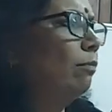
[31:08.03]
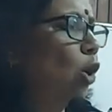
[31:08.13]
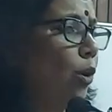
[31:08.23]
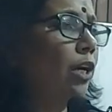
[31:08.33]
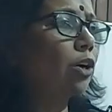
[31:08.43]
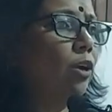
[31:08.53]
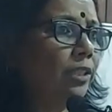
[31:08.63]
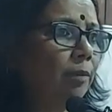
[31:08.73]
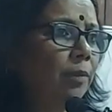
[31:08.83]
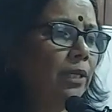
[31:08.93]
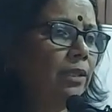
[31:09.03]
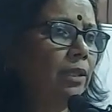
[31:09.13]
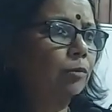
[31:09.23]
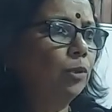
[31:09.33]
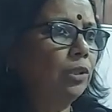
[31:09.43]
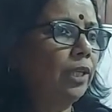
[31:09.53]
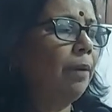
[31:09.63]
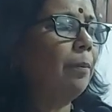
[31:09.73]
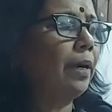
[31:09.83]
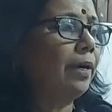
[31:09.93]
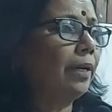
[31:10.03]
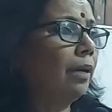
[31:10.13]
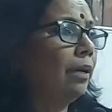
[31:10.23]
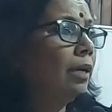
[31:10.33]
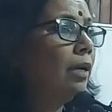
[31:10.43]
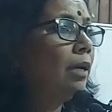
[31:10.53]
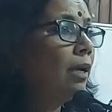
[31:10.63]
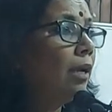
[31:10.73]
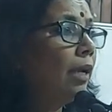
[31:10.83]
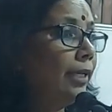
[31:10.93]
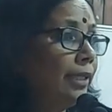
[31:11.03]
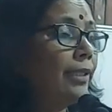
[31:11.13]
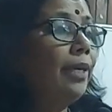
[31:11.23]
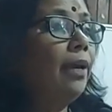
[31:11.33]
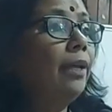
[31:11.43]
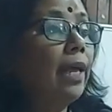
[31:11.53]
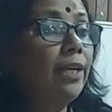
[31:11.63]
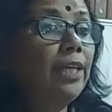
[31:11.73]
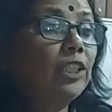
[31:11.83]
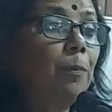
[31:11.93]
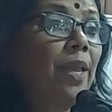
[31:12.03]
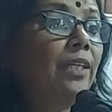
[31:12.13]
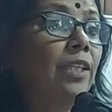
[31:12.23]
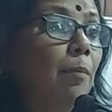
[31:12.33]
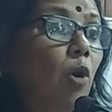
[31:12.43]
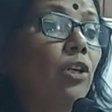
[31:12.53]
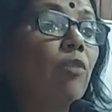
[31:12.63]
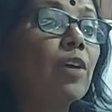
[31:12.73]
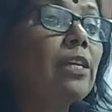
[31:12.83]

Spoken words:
lauded concept, as Sir would say, but it is here that he speaks about the